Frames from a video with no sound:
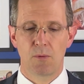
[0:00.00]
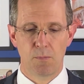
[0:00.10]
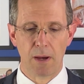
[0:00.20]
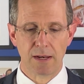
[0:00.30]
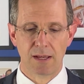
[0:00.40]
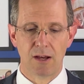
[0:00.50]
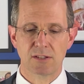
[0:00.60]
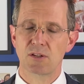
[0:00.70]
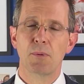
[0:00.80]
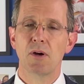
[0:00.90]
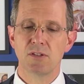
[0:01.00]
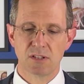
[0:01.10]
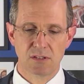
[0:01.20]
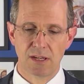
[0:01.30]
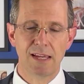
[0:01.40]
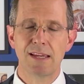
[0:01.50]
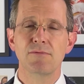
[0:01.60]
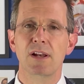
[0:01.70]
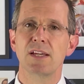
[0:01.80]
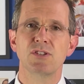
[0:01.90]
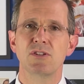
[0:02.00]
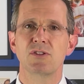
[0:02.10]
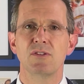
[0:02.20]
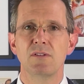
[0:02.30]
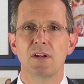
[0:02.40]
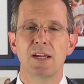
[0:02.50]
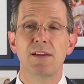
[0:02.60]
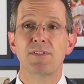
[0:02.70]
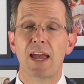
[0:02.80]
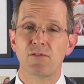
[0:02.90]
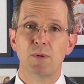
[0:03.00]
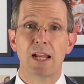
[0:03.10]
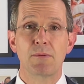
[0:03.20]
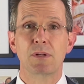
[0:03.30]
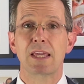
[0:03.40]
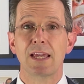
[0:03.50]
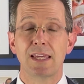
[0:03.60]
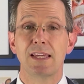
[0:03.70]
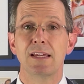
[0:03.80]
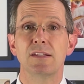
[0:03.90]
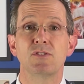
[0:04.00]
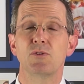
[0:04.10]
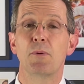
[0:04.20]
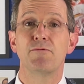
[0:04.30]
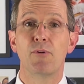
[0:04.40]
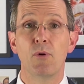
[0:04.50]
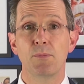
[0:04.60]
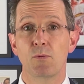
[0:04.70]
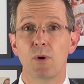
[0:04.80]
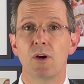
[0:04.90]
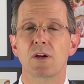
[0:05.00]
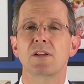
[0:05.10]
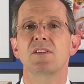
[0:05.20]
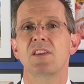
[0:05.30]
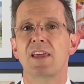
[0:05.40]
but I suppose it's in relation to if they haven't been able to get here to perform the work to